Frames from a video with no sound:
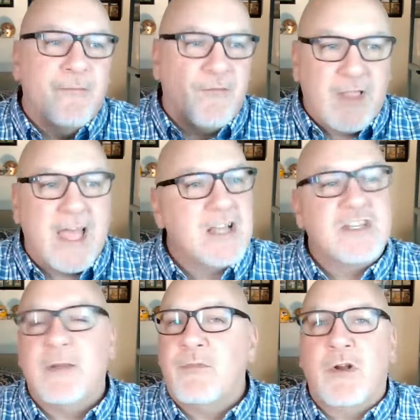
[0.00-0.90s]

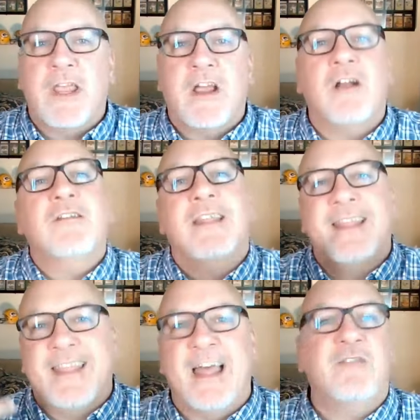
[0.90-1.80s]
flagship rookie cards,
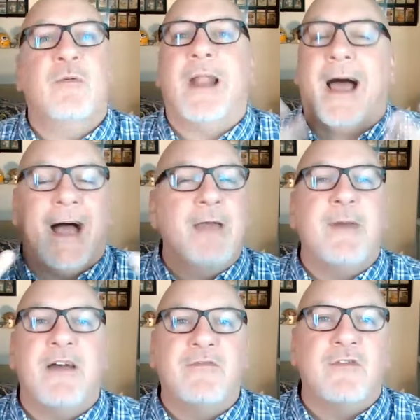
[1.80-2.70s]
that's what I'm
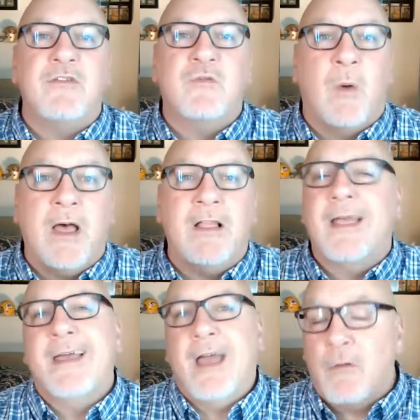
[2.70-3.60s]
after as well.